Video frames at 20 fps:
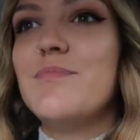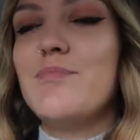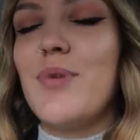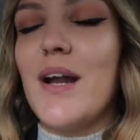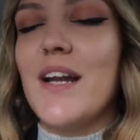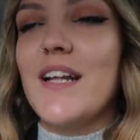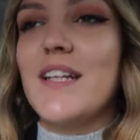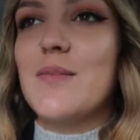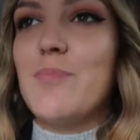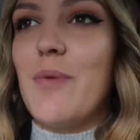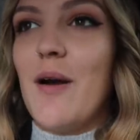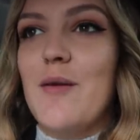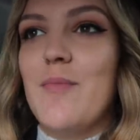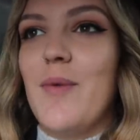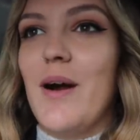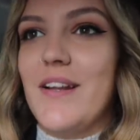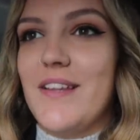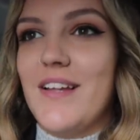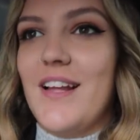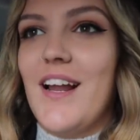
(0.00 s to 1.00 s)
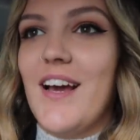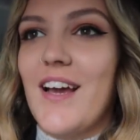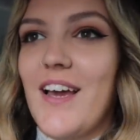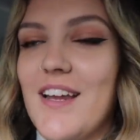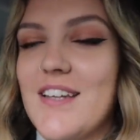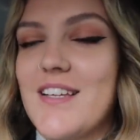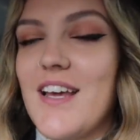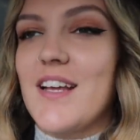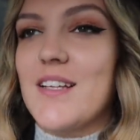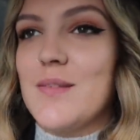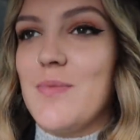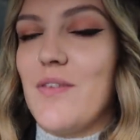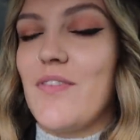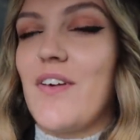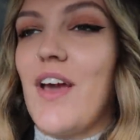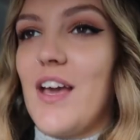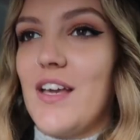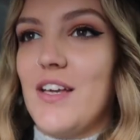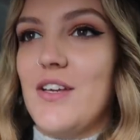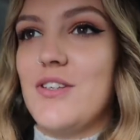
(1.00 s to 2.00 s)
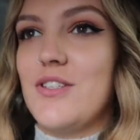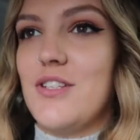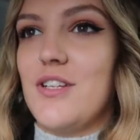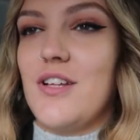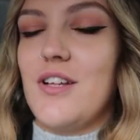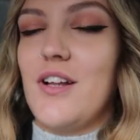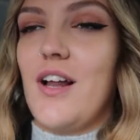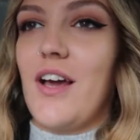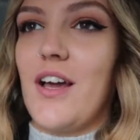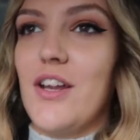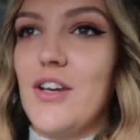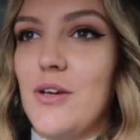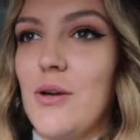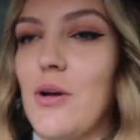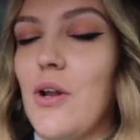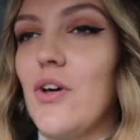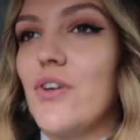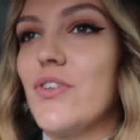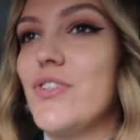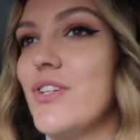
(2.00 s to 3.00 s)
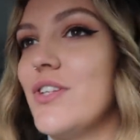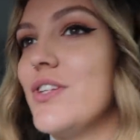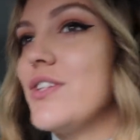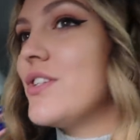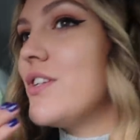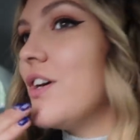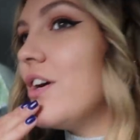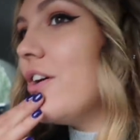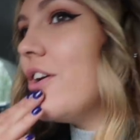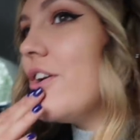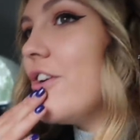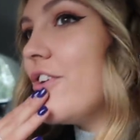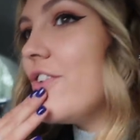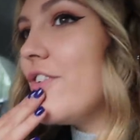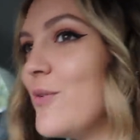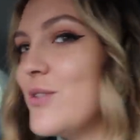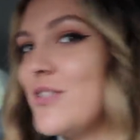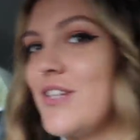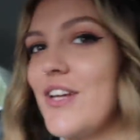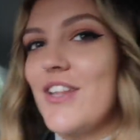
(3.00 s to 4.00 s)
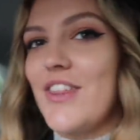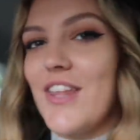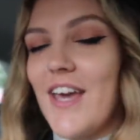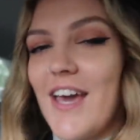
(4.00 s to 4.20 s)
But I need to bear in mind that like it takes a bit of getting used to like a new clutch and stuff. What do you